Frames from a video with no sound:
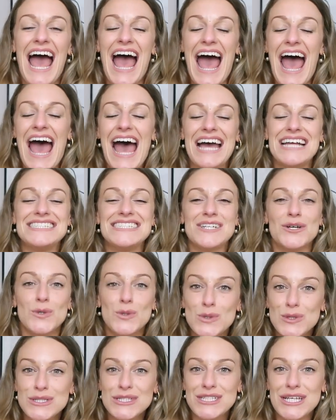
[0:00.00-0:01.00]
And
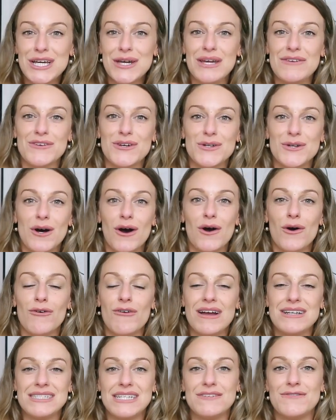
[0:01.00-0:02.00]
also, if you're not
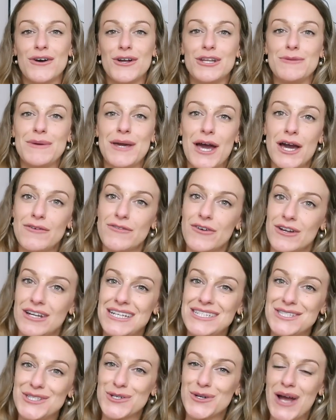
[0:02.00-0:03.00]
already, follow me over on
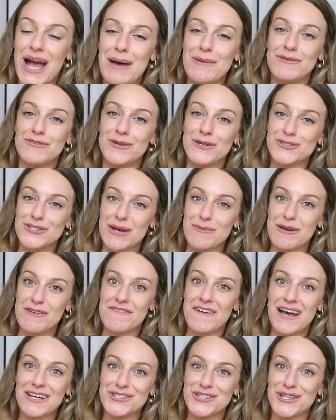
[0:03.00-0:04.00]
Instagram. If you enjoy my
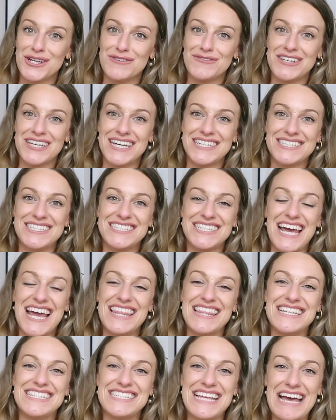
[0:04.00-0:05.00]
fashion over here today,
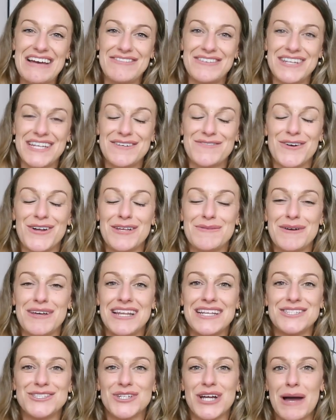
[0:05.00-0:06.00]
then definitely follow me on
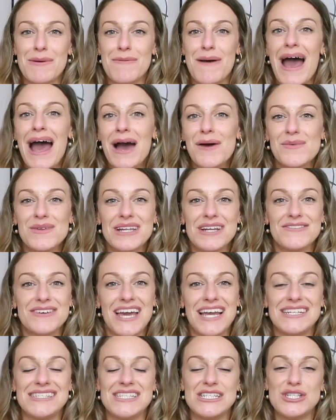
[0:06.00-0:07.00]
Instagram at
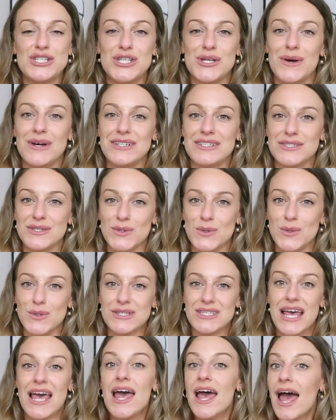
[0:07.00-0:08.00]
withlovekatie and two underscores.